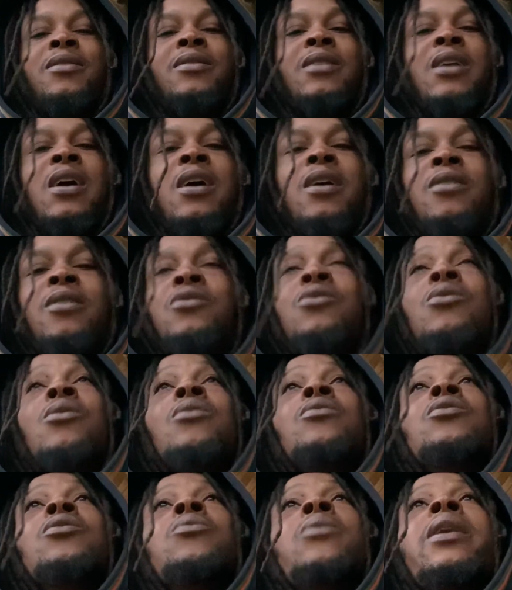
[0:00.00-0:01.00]
Nah, you
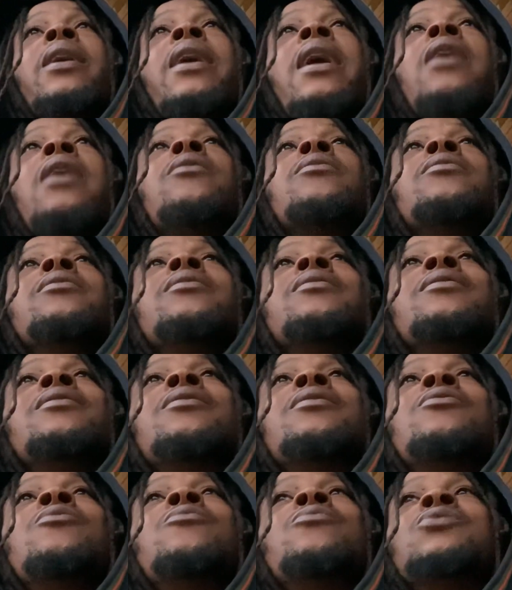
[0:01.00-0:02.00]
on your way out
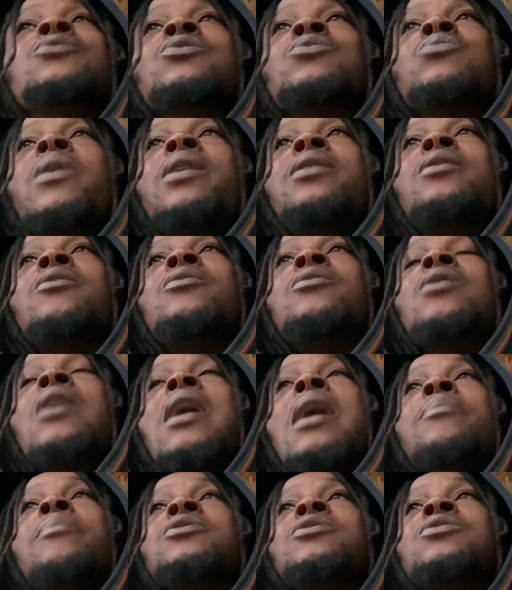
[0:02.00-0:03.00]
and you just waiting on your
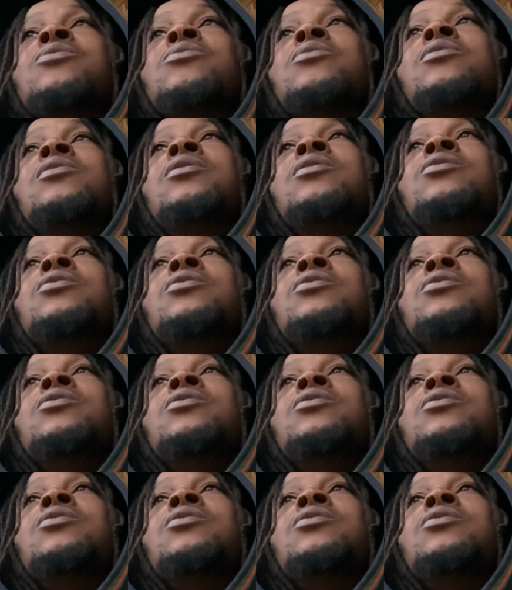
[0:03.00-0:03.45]
opportunity.